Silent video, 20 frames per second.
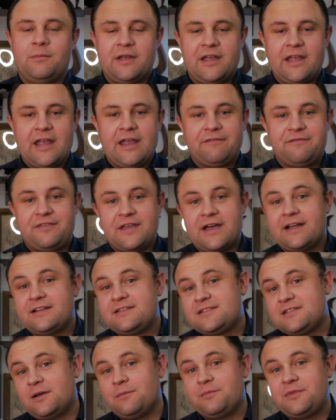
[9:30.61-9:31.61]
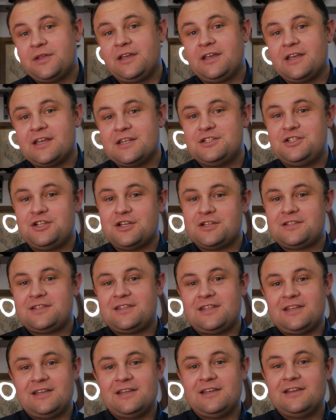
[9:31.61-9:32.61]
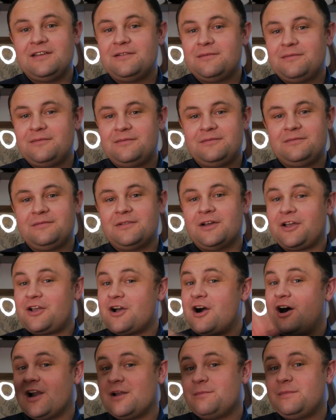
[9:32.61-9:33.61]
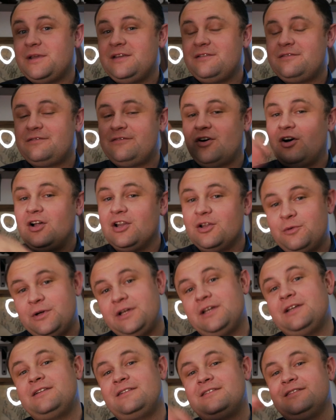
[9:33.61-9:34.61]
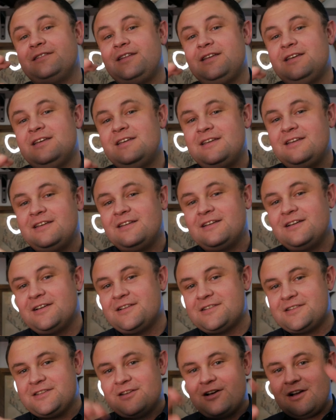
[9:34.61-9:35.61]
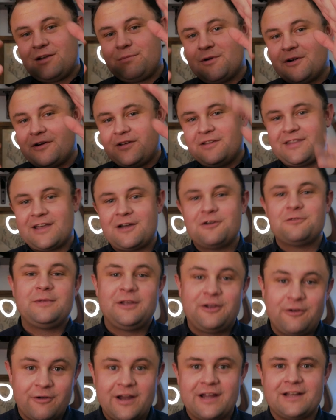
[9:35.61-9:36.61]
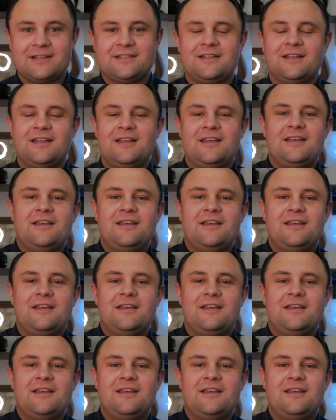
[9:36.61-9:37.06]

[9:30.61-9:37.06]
If that something is just the economy following the stock market, that would be great.